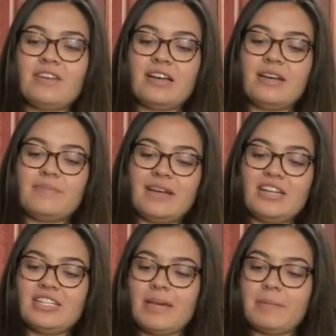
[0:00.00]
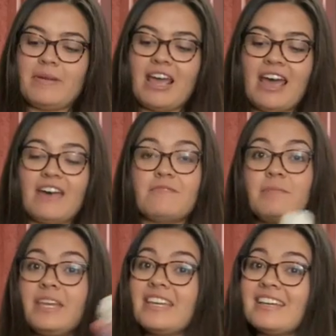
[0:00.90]
I just happen to have
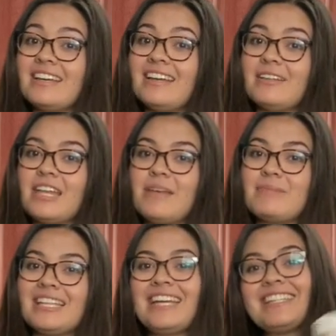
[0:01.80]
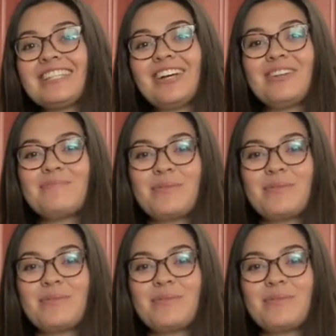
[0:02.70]
pink Himalayan salt,